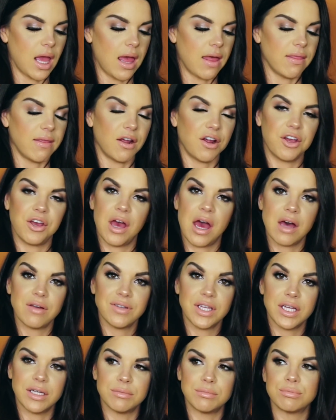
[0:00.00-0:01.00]
And there you
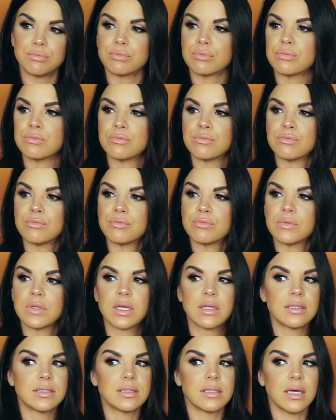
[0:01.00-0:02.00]
have it.
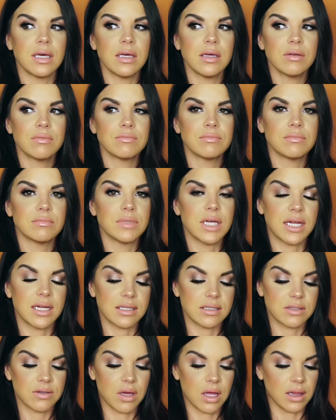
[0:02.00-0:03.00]
See, it
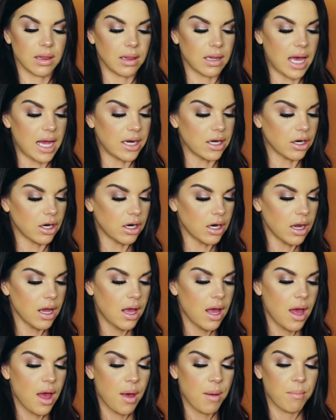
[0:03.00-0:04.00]
is
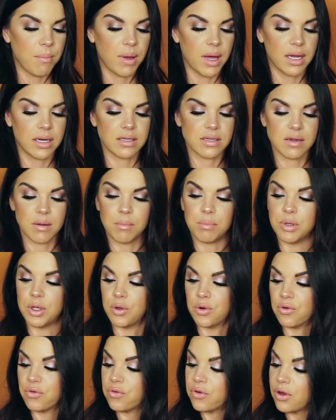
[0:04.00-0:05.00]
lighter but
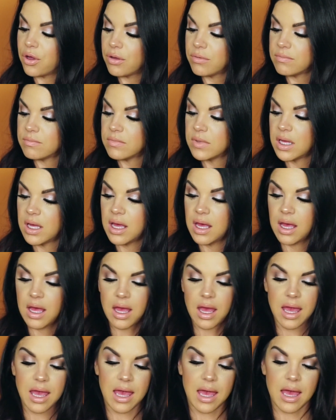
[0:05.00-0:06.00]
beautiful.
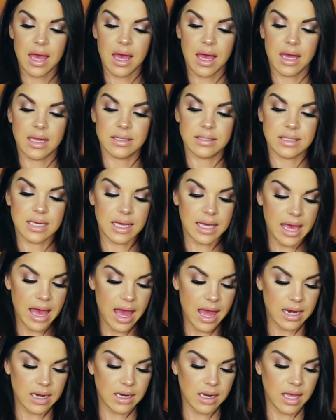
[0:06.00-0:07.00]
And
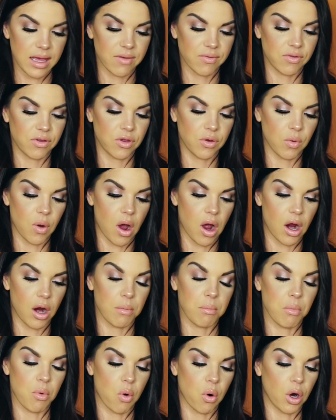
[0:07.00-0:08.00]
again, if you
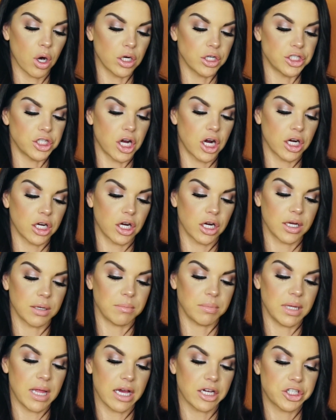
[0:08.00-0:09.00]
are more darker
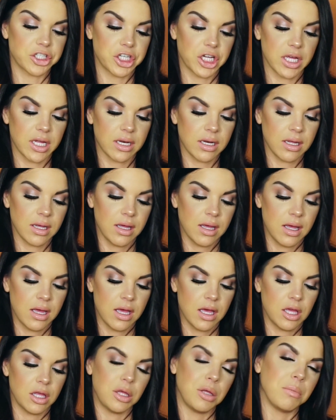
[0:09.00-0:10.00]
complexion,
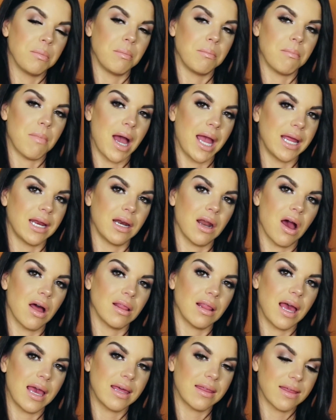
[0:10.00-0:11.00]
you might
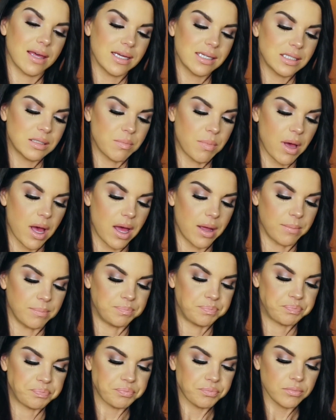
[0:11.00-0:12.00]
not like this, but